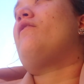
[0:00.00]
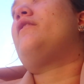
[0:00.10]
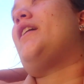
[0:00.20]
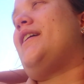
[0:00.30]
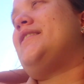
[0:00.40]

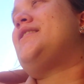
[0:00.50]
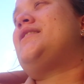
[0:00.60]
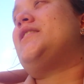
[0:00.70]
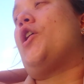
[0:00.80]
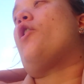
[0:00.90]
That's
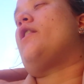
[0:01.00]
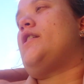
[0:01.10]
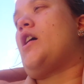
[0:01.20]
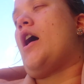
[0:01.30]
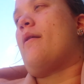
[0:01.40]
the only
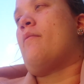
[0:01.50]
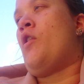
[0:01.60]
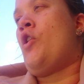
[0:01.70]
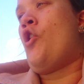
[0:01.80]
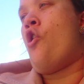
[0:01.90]
time.
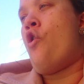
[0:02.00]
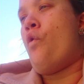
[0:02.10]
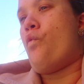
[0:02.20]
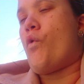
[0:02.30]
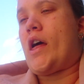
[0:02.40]

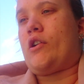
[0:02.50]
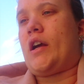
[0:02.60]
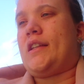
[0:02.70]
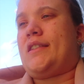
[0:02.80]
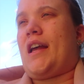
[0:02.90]
Whether
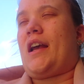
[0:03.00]
it's